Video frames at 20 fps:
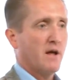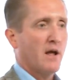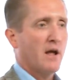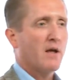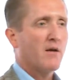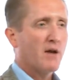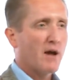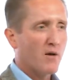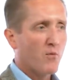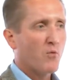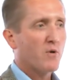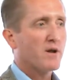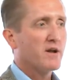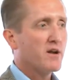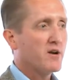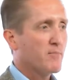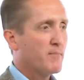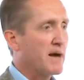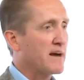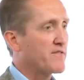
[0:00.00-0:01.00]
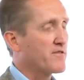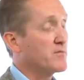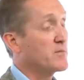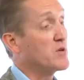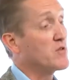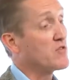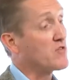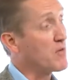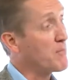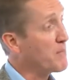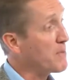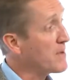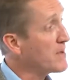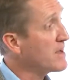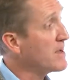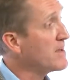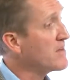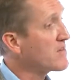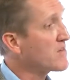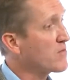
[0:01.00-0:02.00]
And I want to hear back from you. So
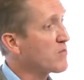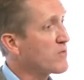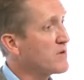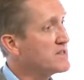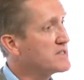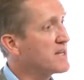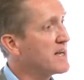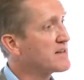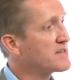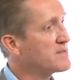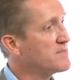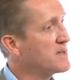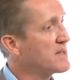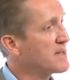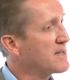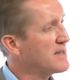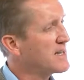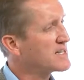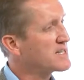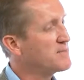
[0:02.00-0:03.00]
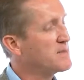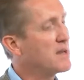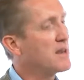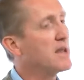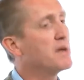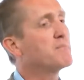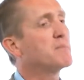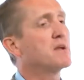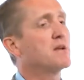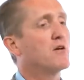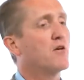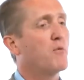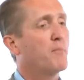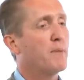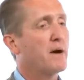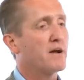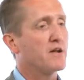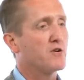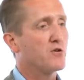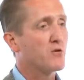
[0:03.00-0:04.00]
please reach out to me, connect to me, let me know
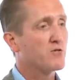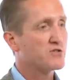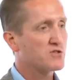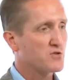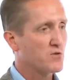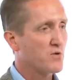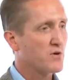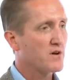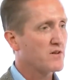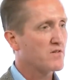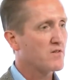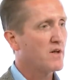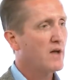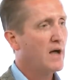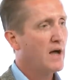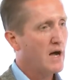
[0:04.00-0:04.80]
about your stories.